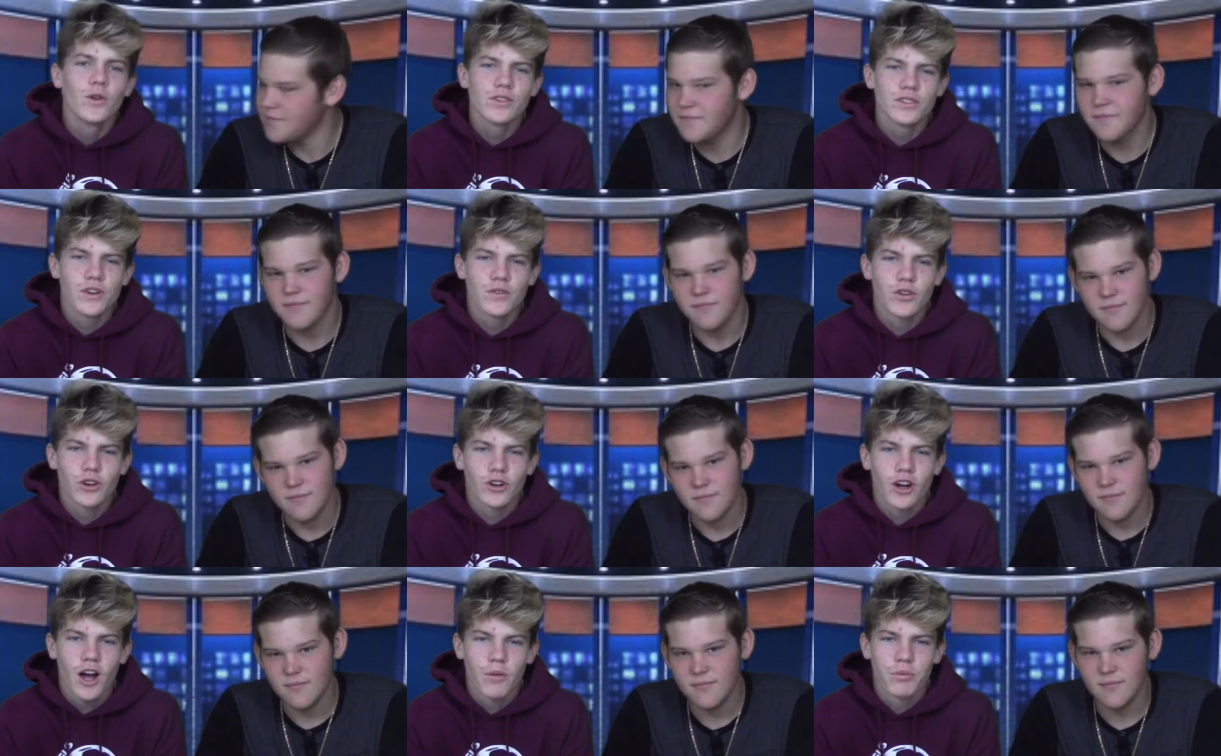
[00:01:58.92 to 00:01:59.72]
Speaker 1: Reserve
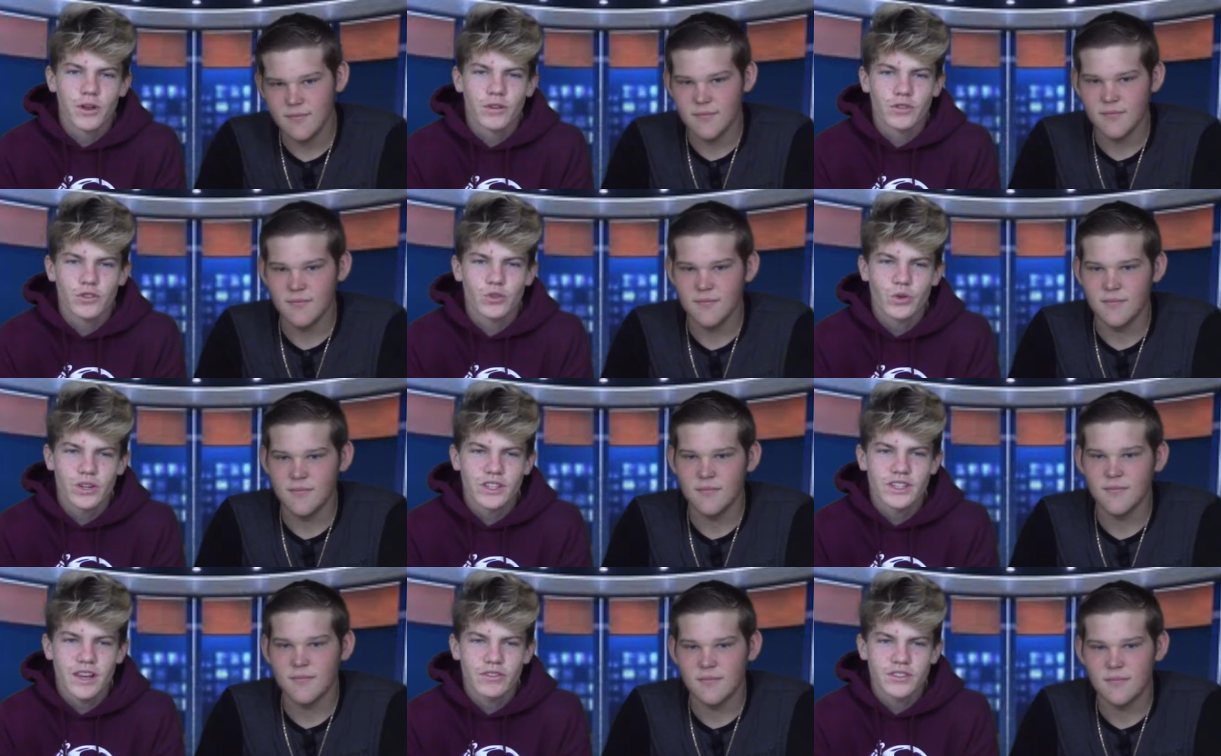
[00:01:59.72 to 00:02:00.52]
your copy of the
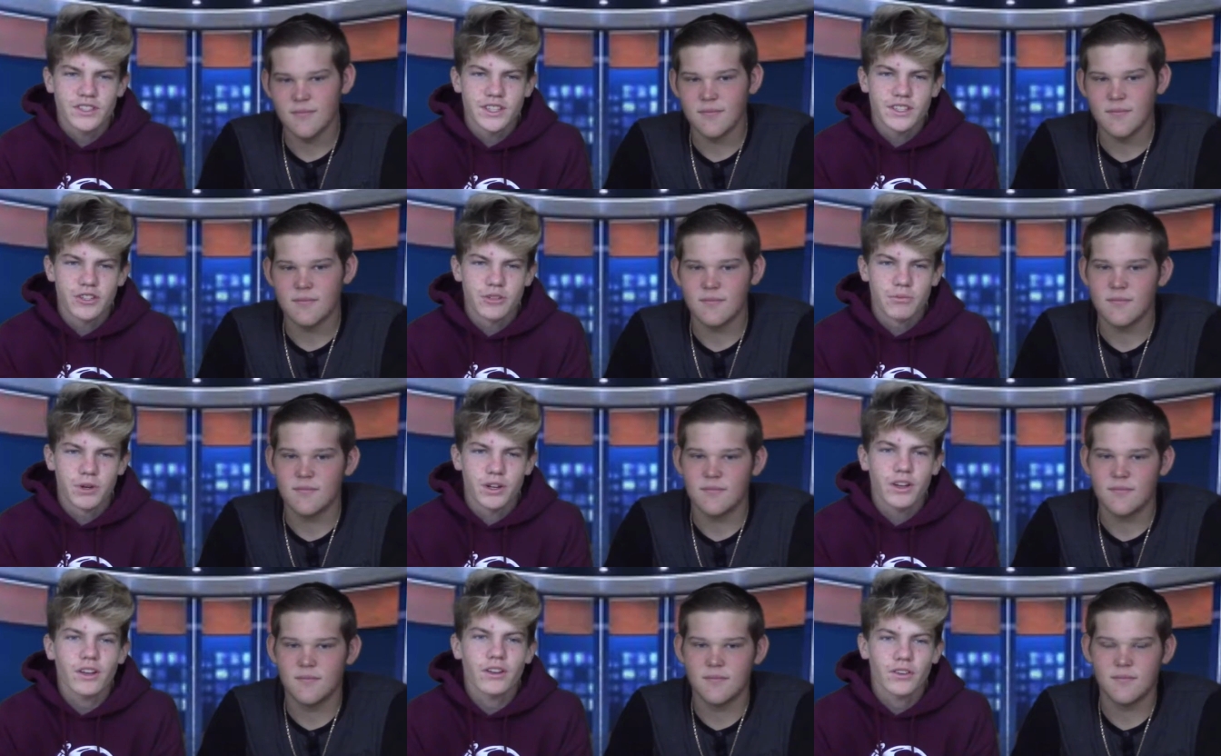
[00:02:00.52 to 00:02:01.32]
2017
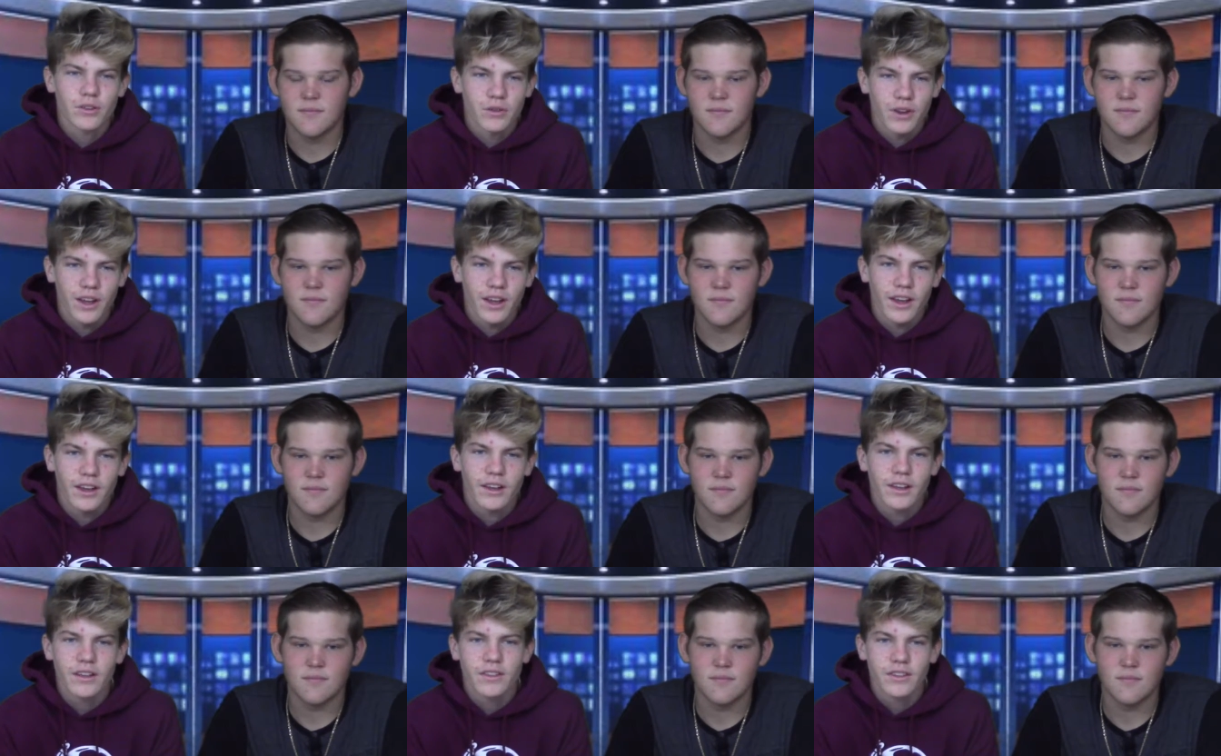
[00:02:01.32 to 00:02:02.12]
yearbook
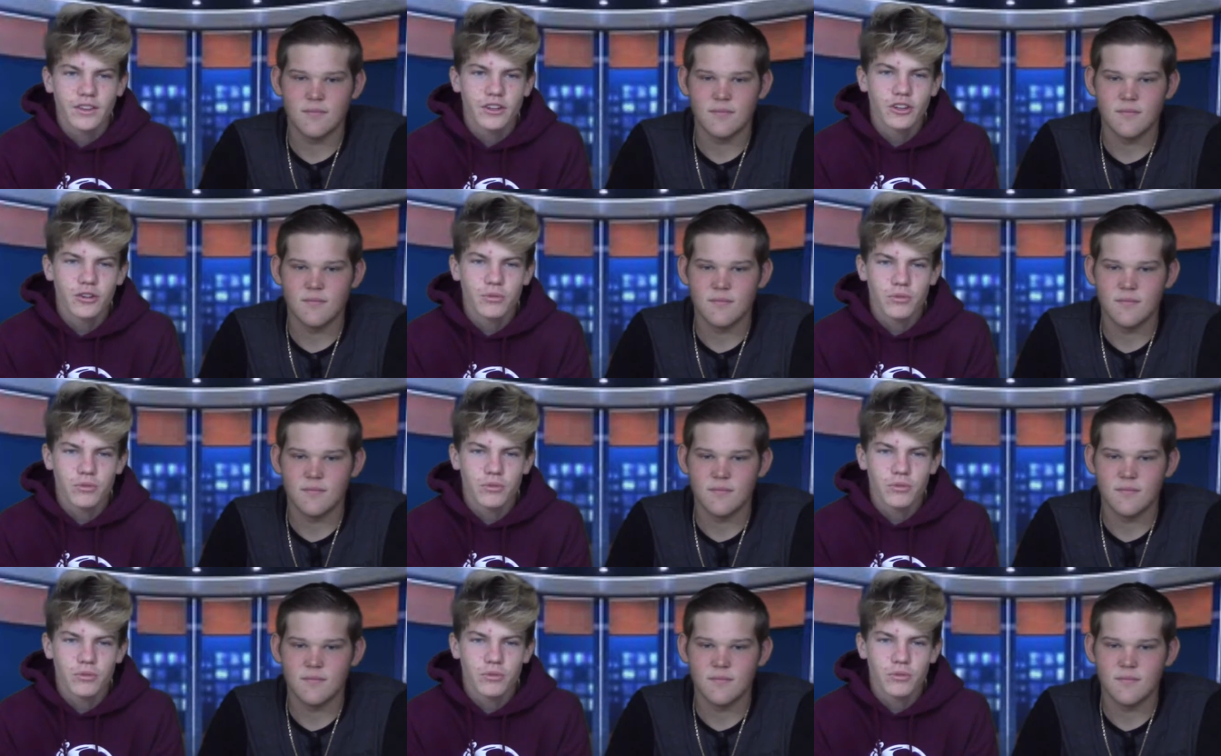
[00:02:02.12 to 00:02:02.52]
today. The, year,